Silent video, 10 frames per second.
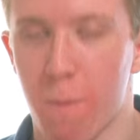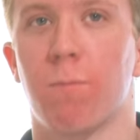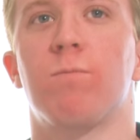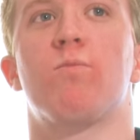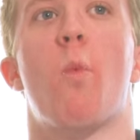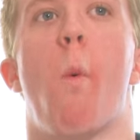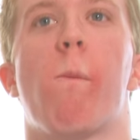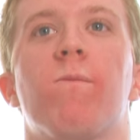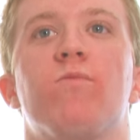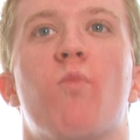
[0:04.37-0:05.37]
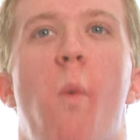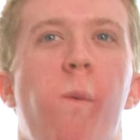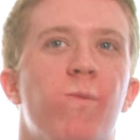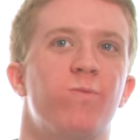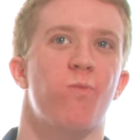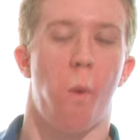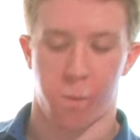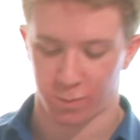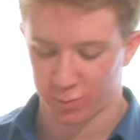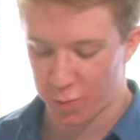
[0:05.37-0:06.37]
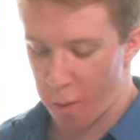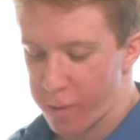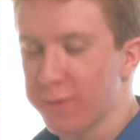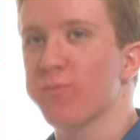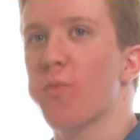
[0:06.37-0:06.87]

fitness crusader Ian McCarthy sits